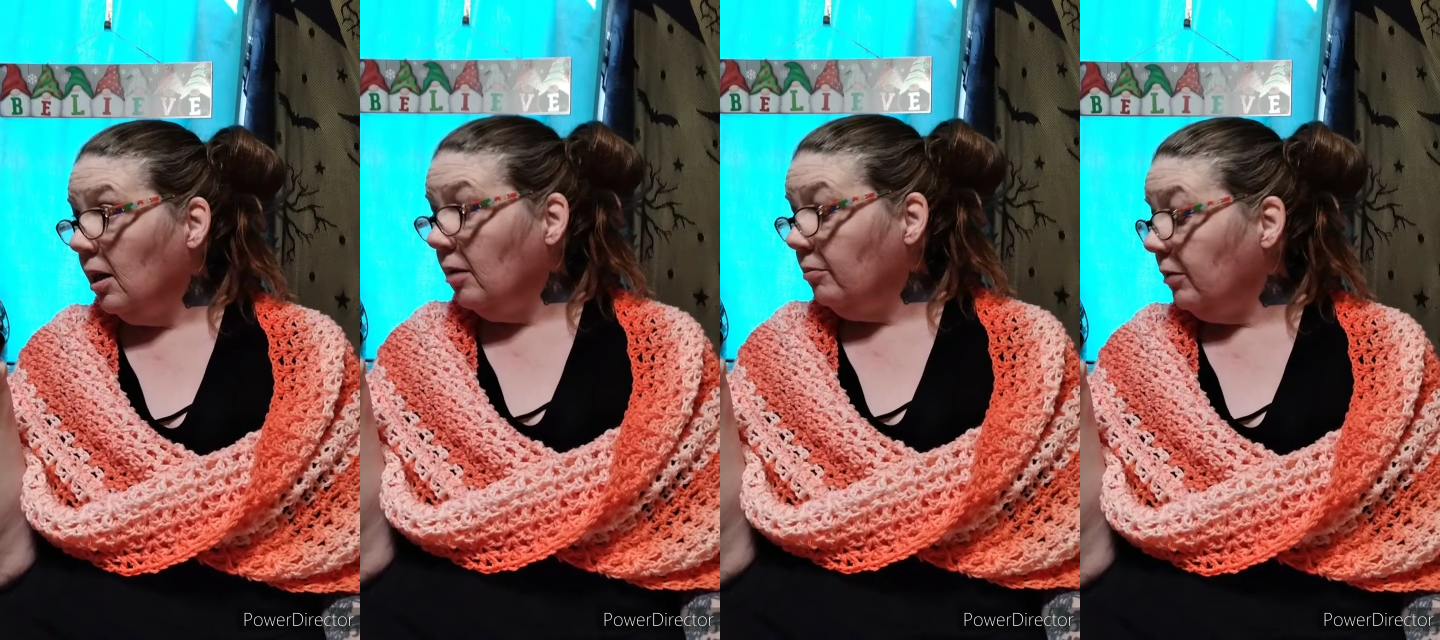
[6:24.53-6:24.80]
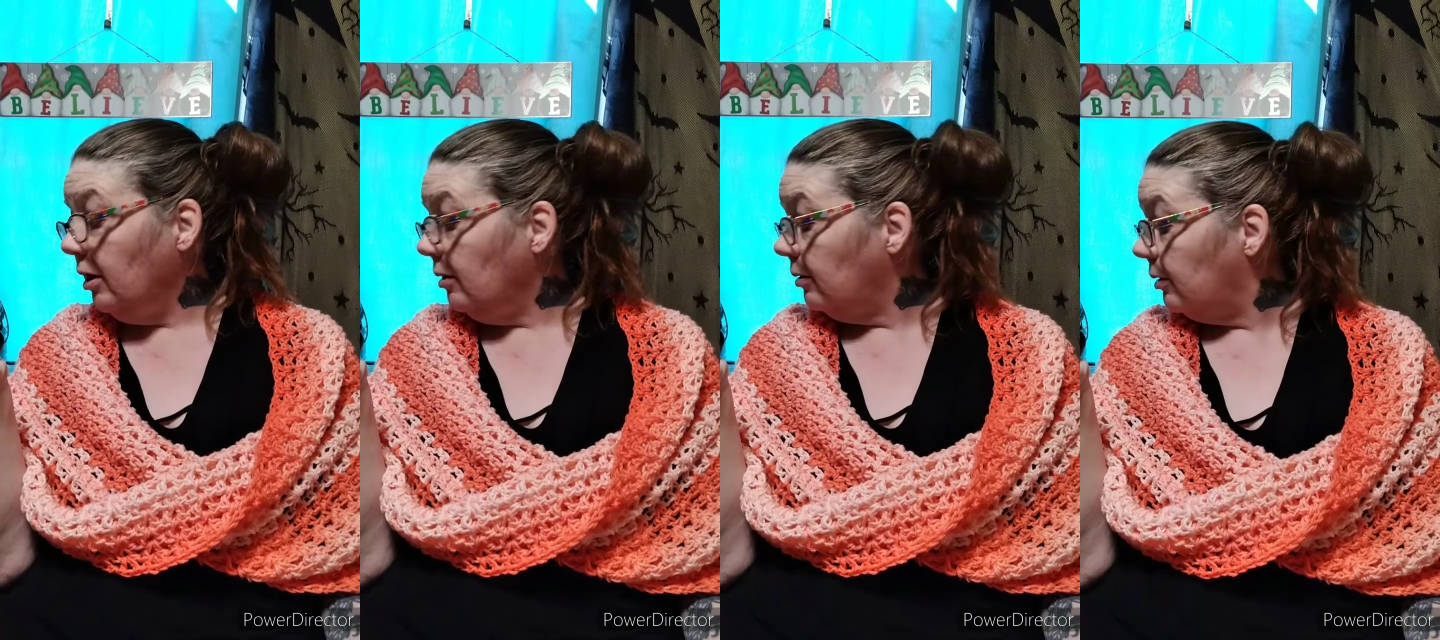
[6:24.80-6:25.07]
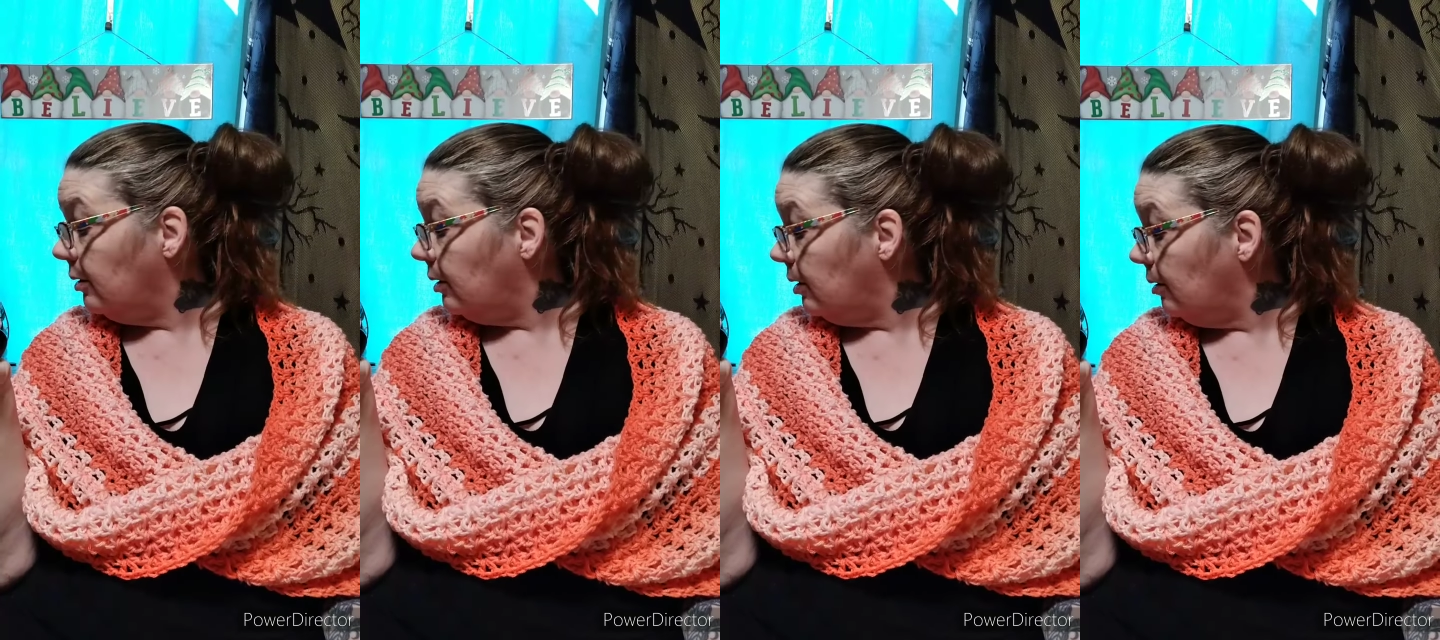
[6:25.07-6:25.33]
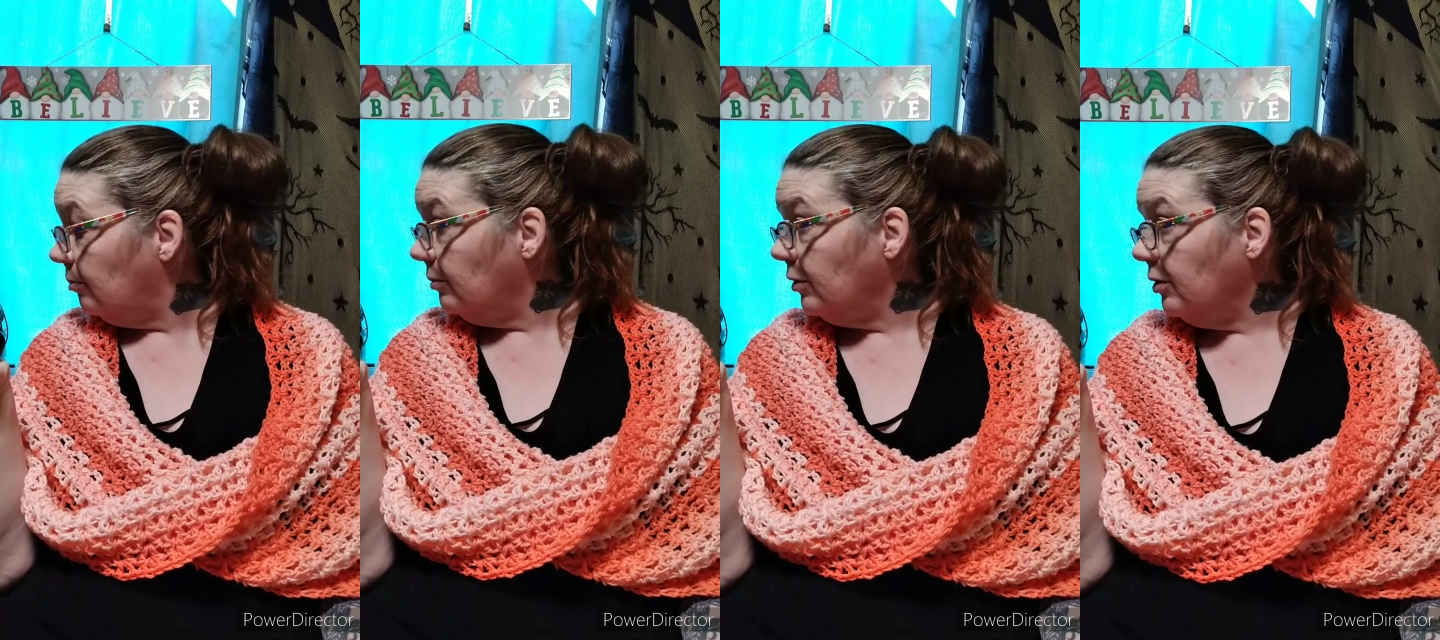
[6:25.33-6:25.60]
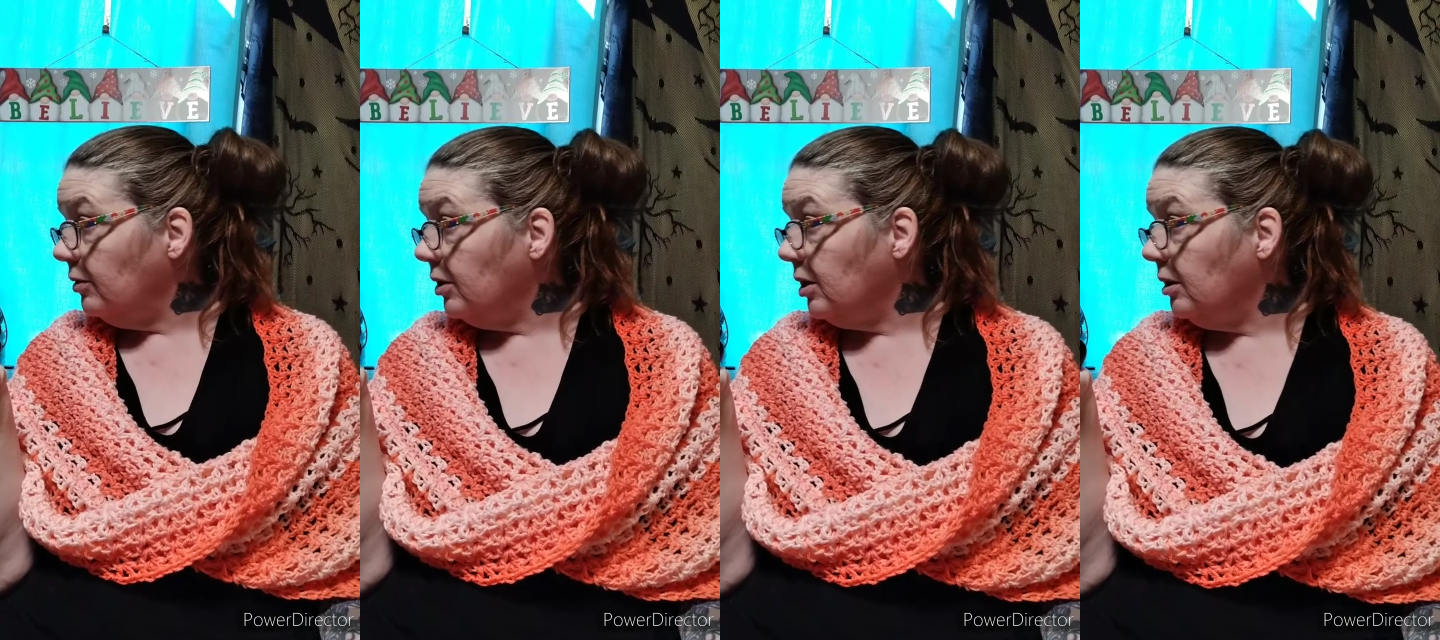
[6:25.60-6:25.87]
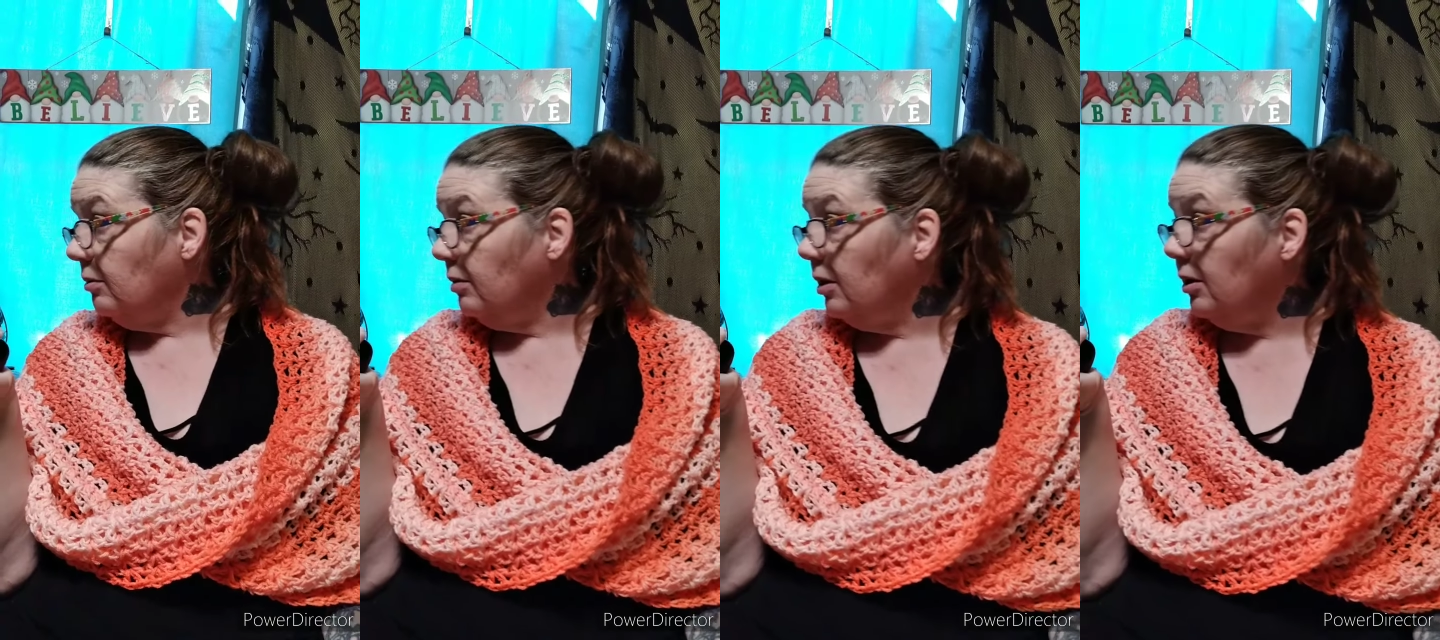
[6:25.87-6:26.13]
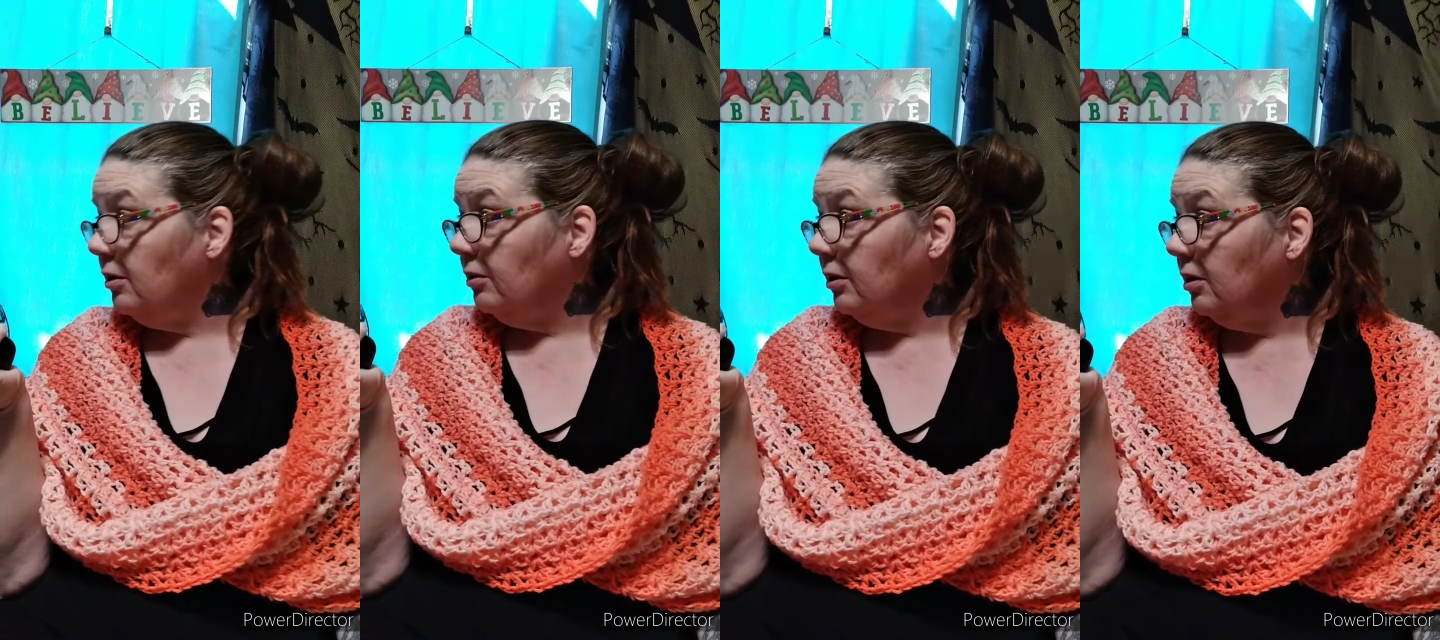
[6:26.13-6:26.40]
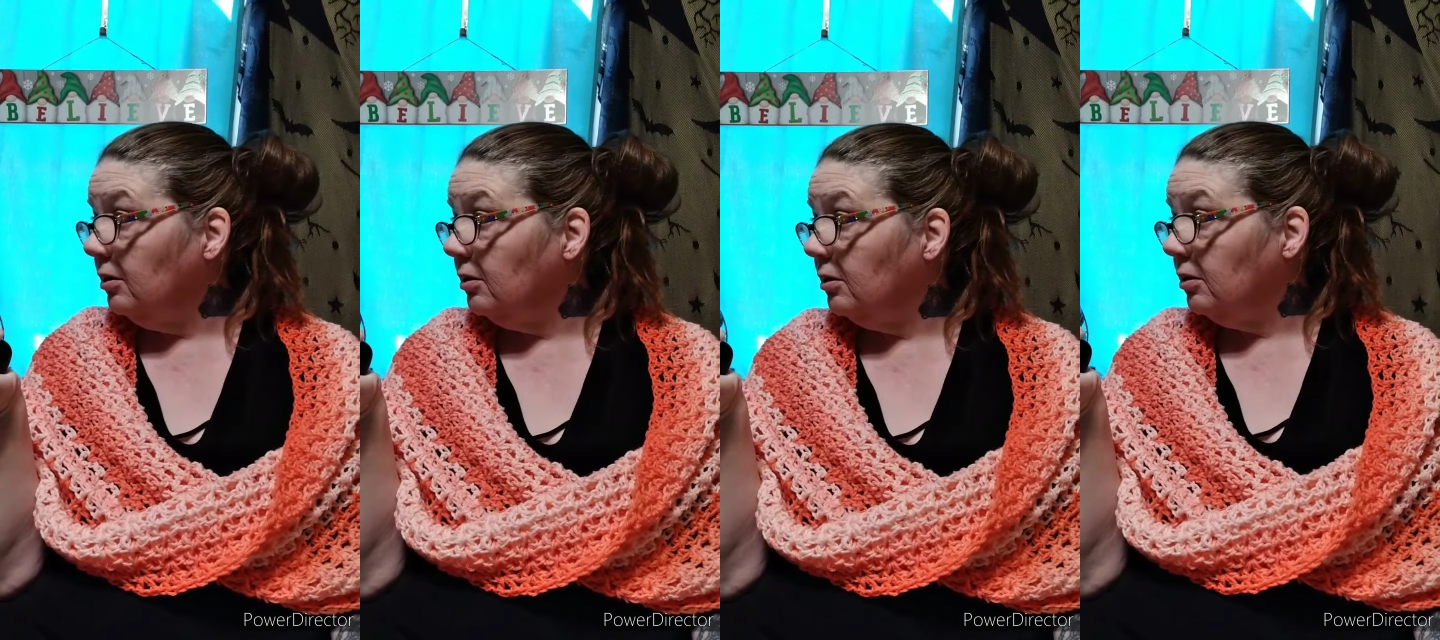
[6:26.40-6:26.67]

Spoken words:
Let me... Lucy, what are you doing?